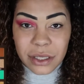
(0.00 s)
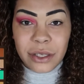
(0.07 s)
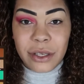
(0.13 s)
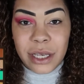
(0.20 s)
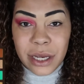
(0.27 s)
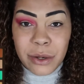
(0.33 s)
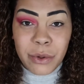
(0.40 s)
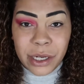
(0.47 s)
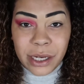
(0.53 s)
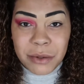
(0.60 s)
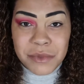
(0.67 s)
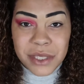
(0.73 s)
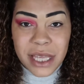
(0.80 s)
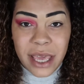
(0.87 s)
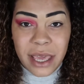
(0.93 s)
You hear what
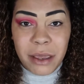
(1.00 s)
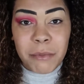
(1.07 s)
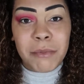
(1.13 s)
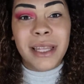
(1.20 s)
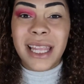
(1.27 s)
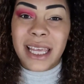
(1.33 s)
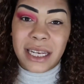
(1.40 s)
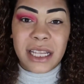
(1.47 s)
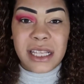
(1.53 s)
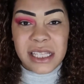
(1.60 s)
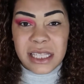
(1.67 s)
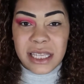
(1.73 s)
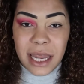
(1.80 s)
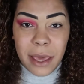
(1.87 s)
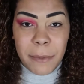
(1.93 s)
I'm saying? Blend and
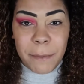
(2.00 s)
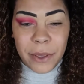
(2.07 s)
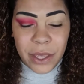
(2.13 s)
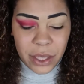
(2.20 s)
snap.